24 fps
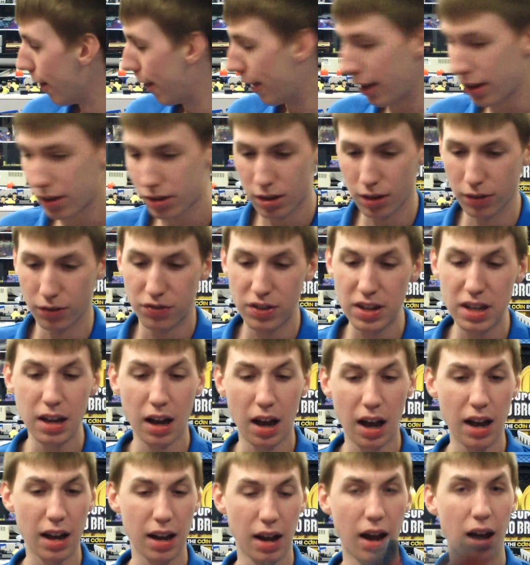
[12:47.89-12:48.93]
Unless the
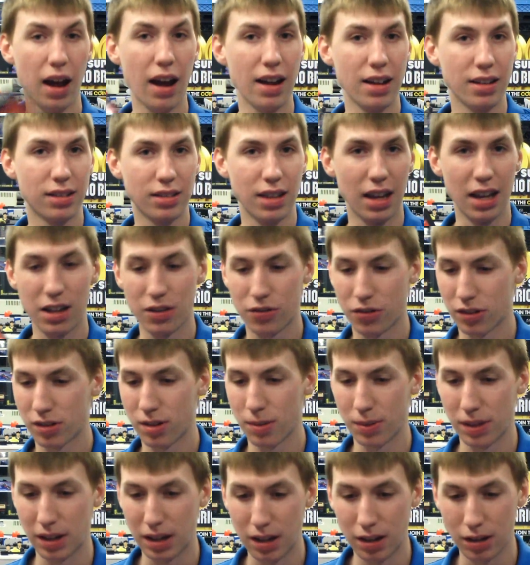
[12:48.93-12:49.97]
VII stands for
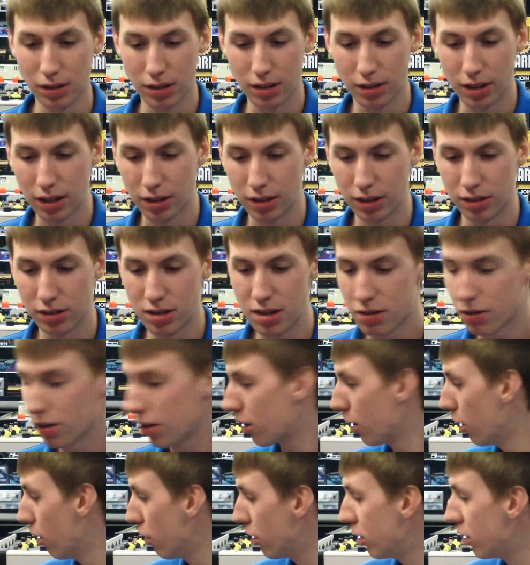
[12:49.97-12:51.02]
something else. It's like the
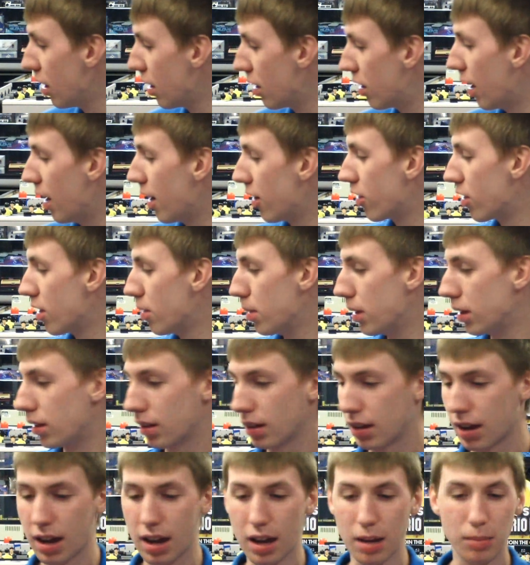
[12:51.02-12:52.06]
secret code you need to enter to
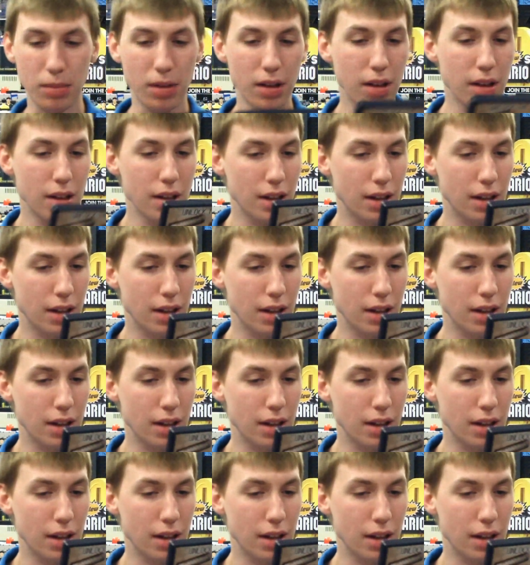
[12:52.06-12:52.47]
beat the game.